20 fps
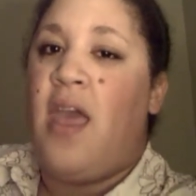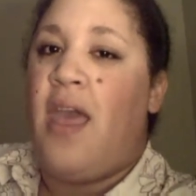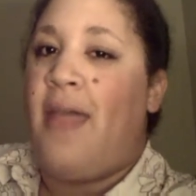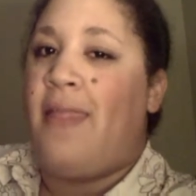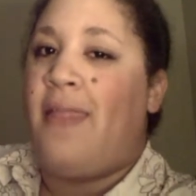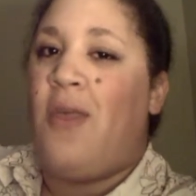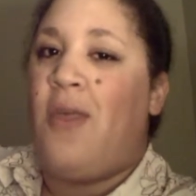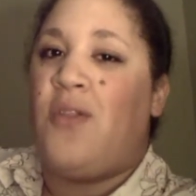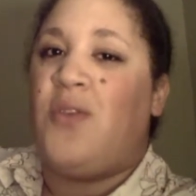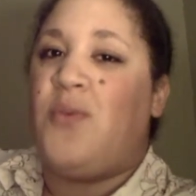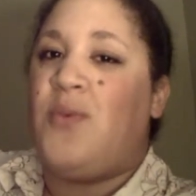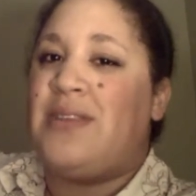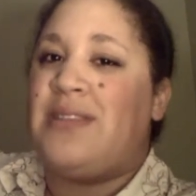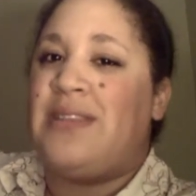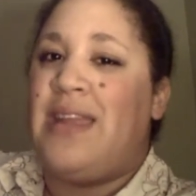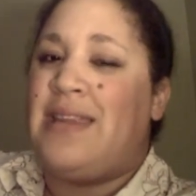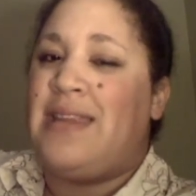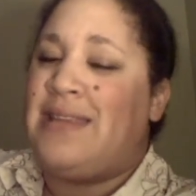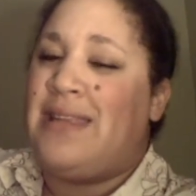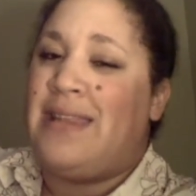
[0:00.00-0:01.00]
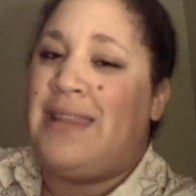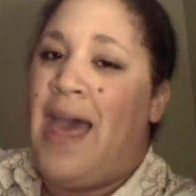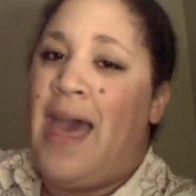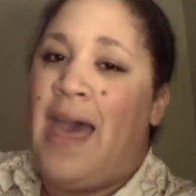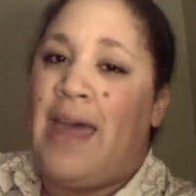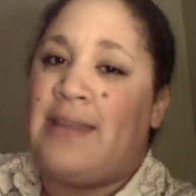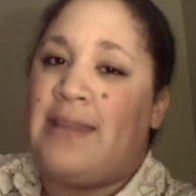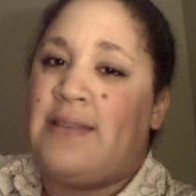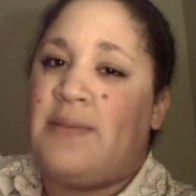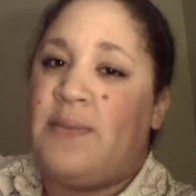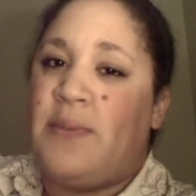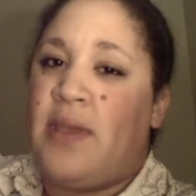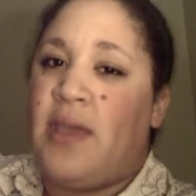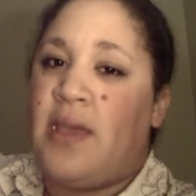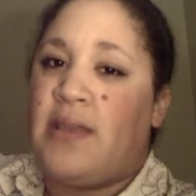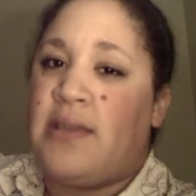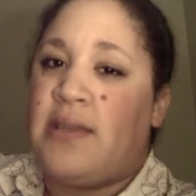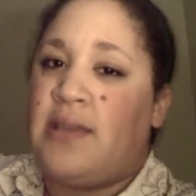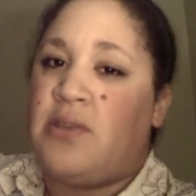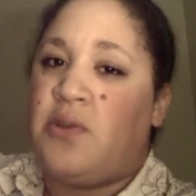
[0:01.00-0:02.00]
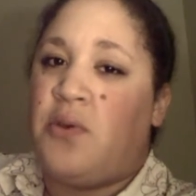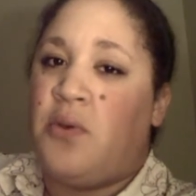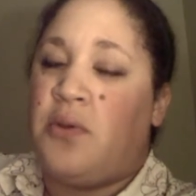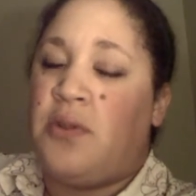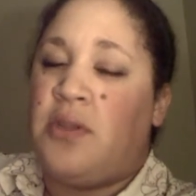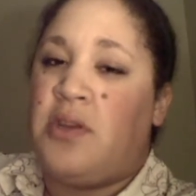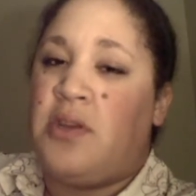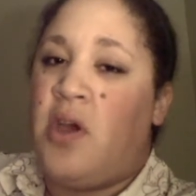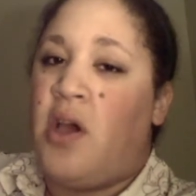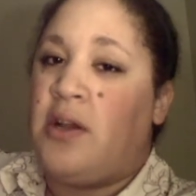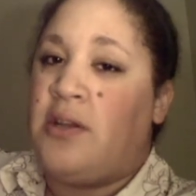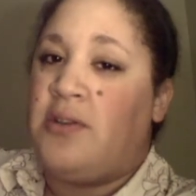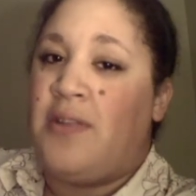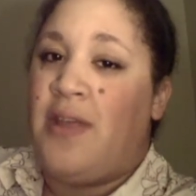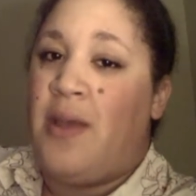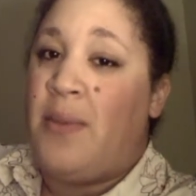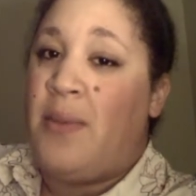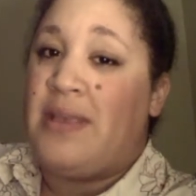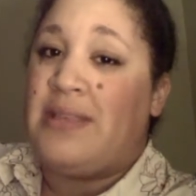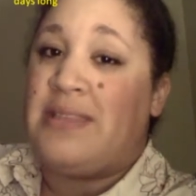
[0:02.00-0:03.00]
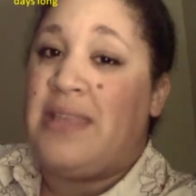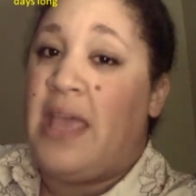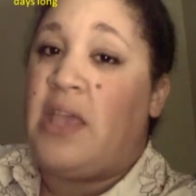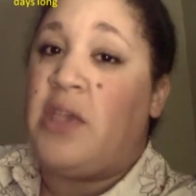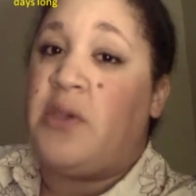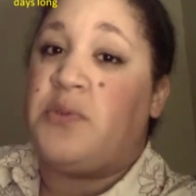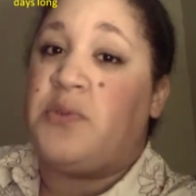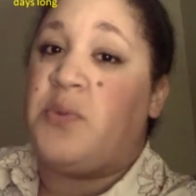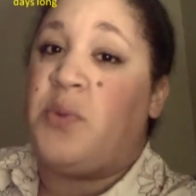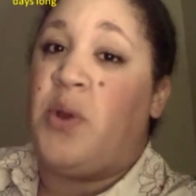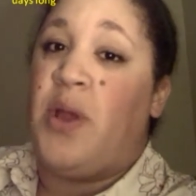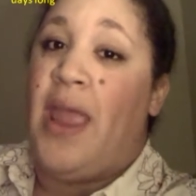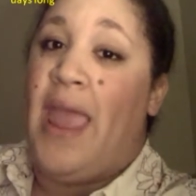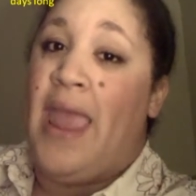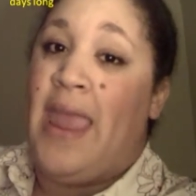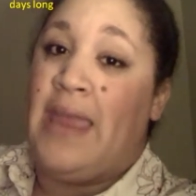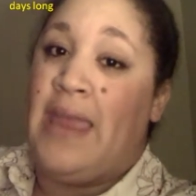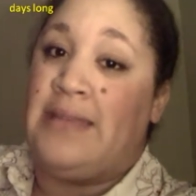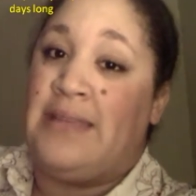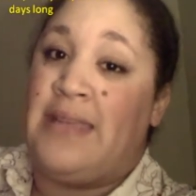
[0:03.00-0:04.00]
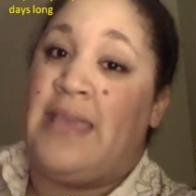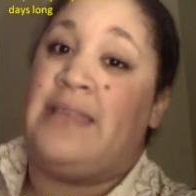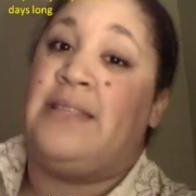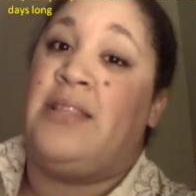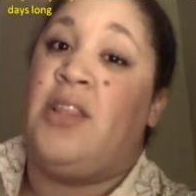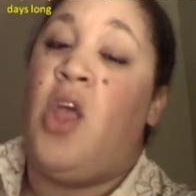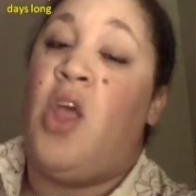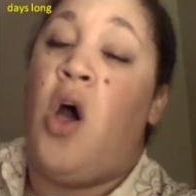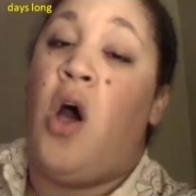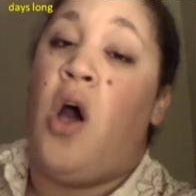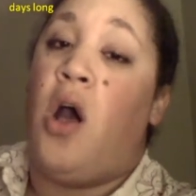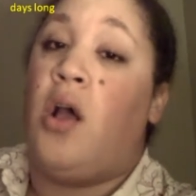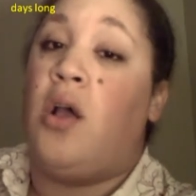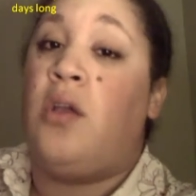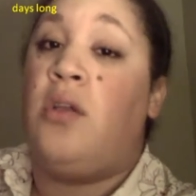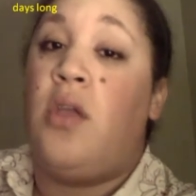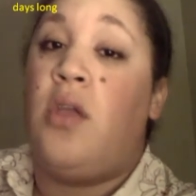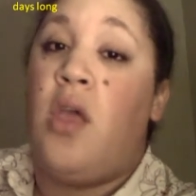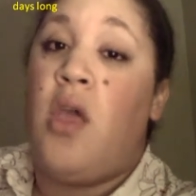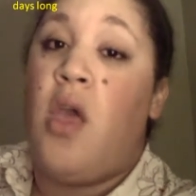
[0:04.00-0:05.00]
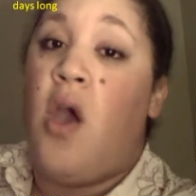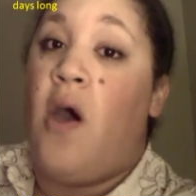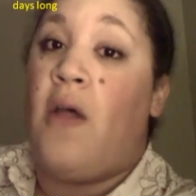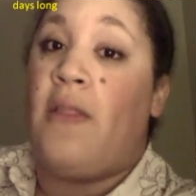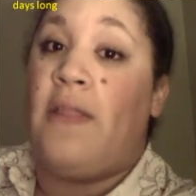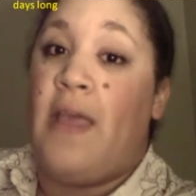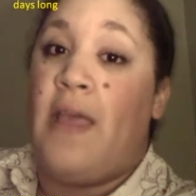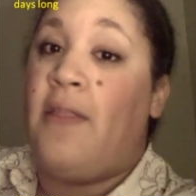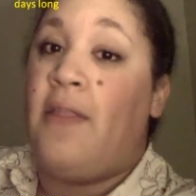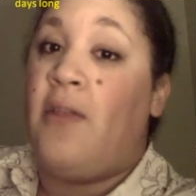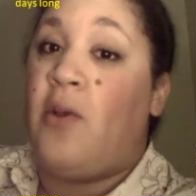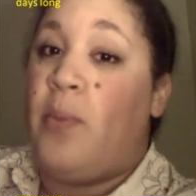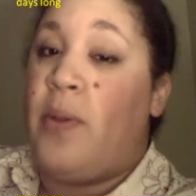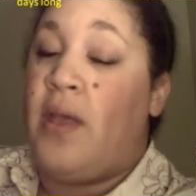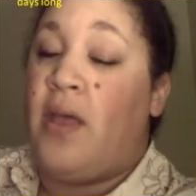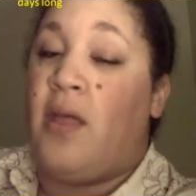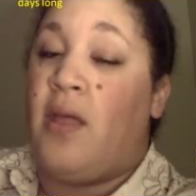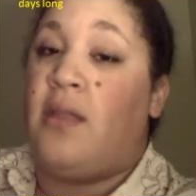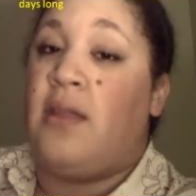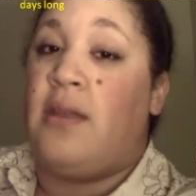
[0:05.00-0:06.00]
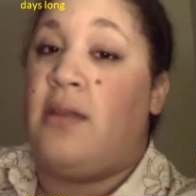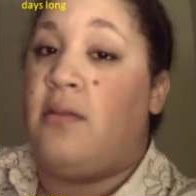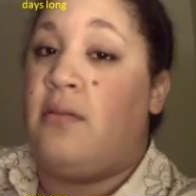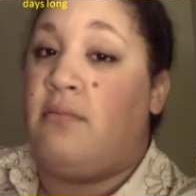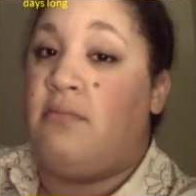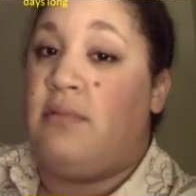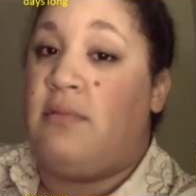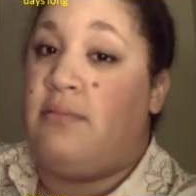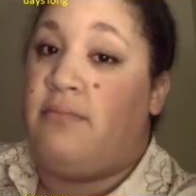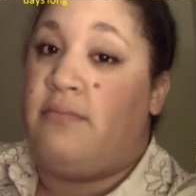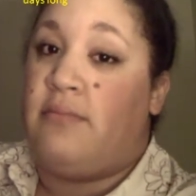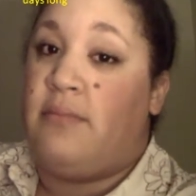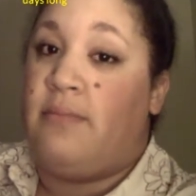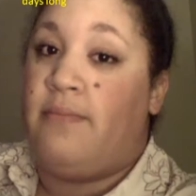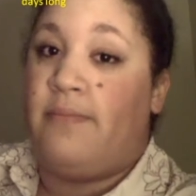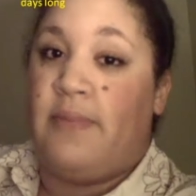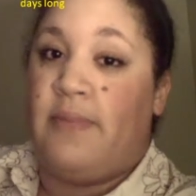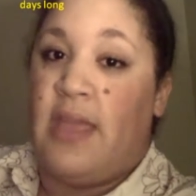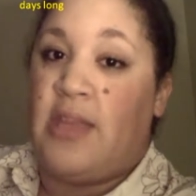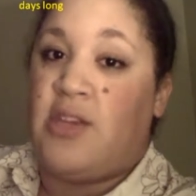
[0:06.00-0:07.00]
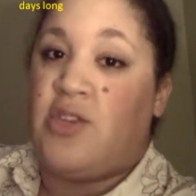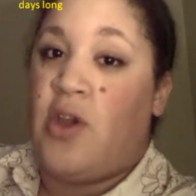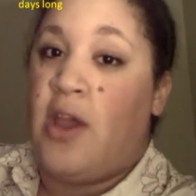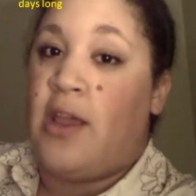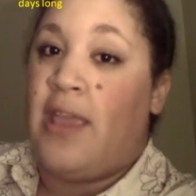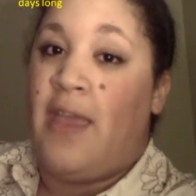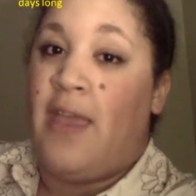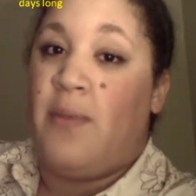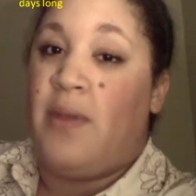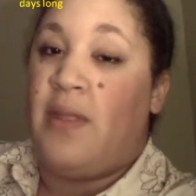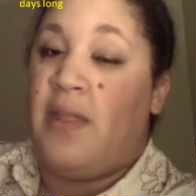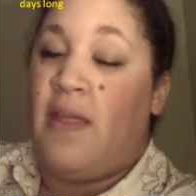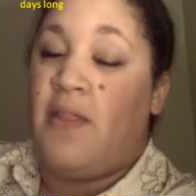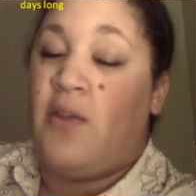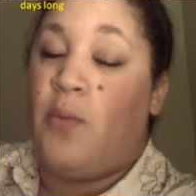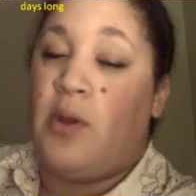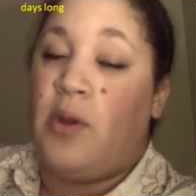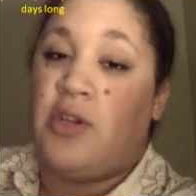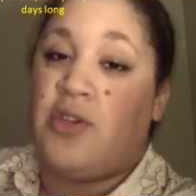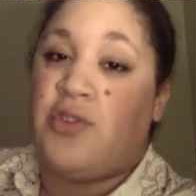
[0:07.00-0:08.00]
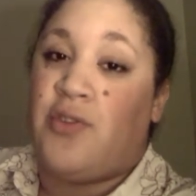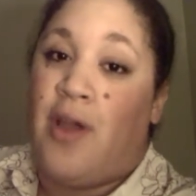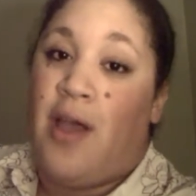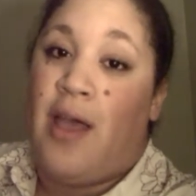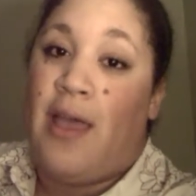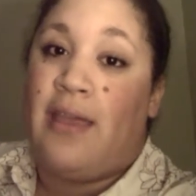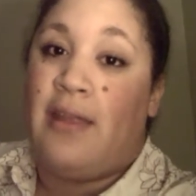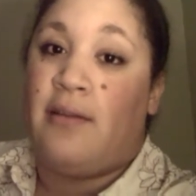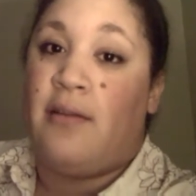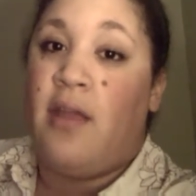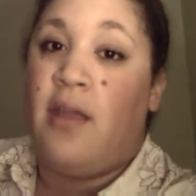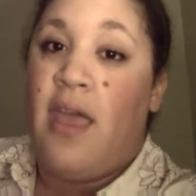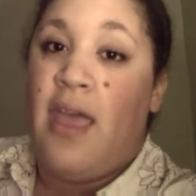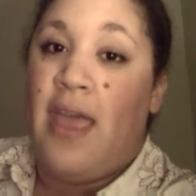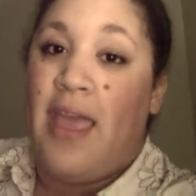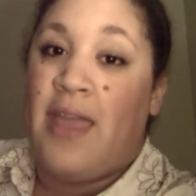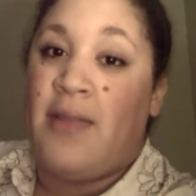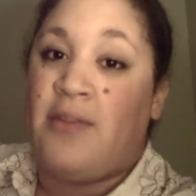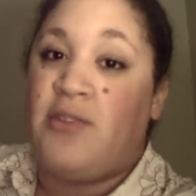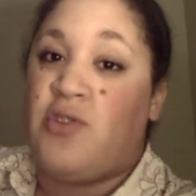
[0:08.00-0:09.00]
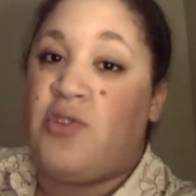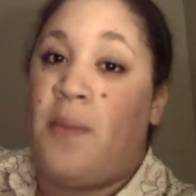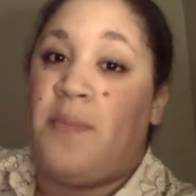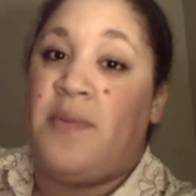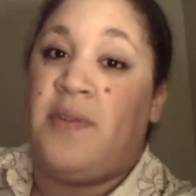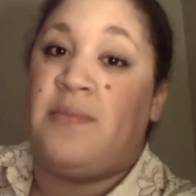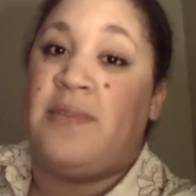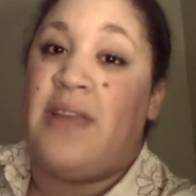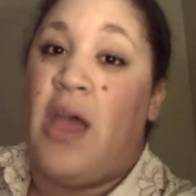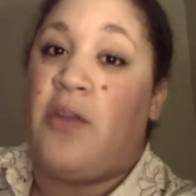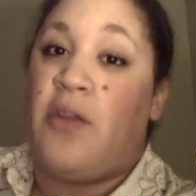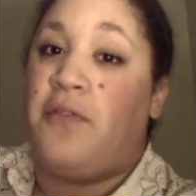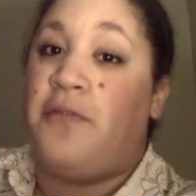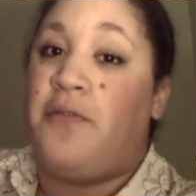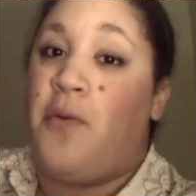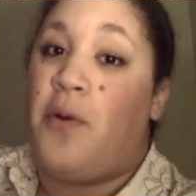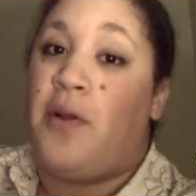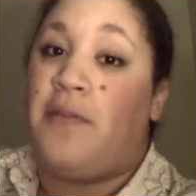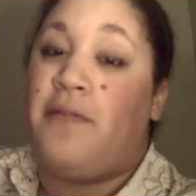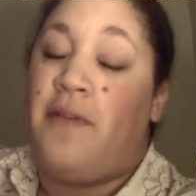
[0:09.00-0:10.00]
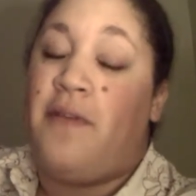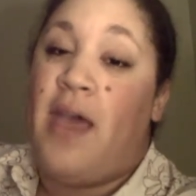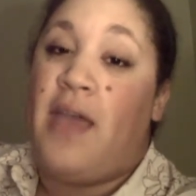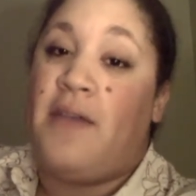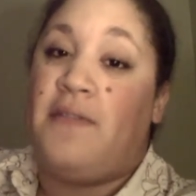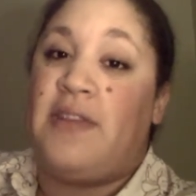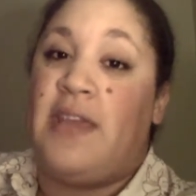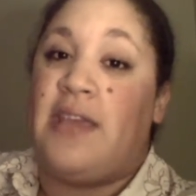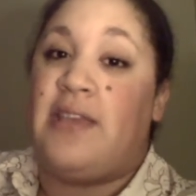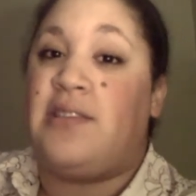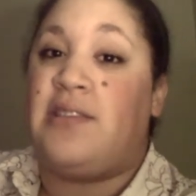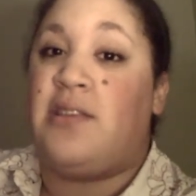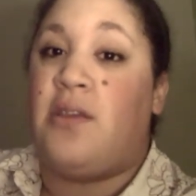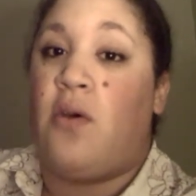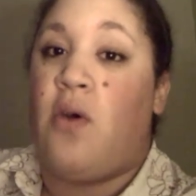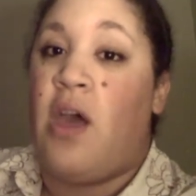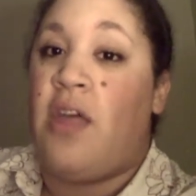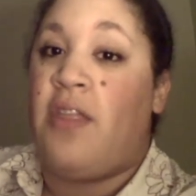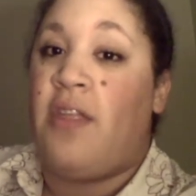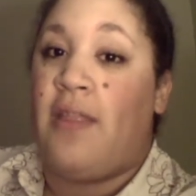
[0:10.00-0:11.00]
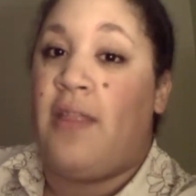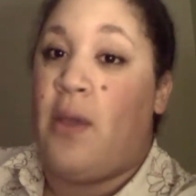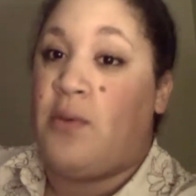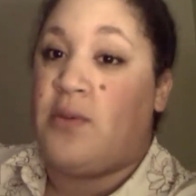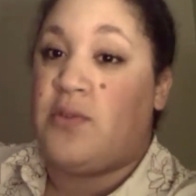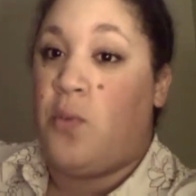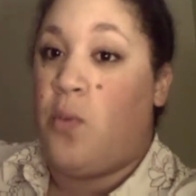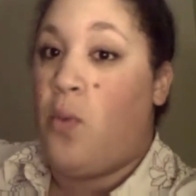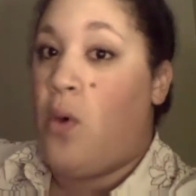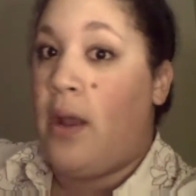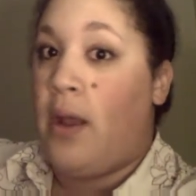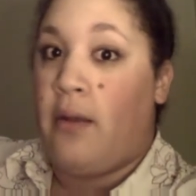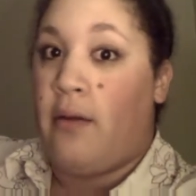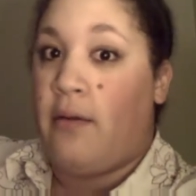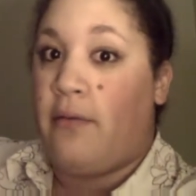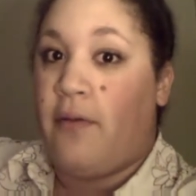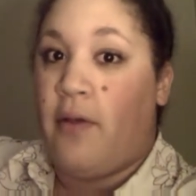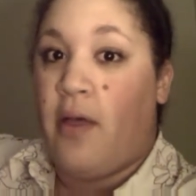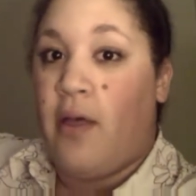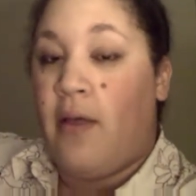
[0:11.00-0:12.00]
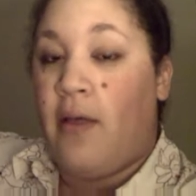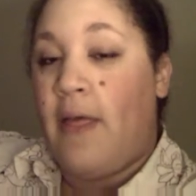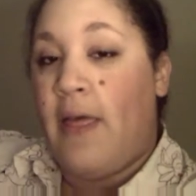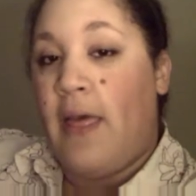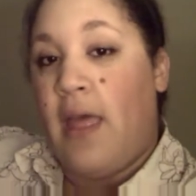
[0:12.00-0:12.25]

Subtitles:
And the only reason I did that is because I told the doctor that my cycles were 8 days long on the other pill, and gave me the other one to try, and it dropped them down to 4 to 5 days. So I thought that was wonderful.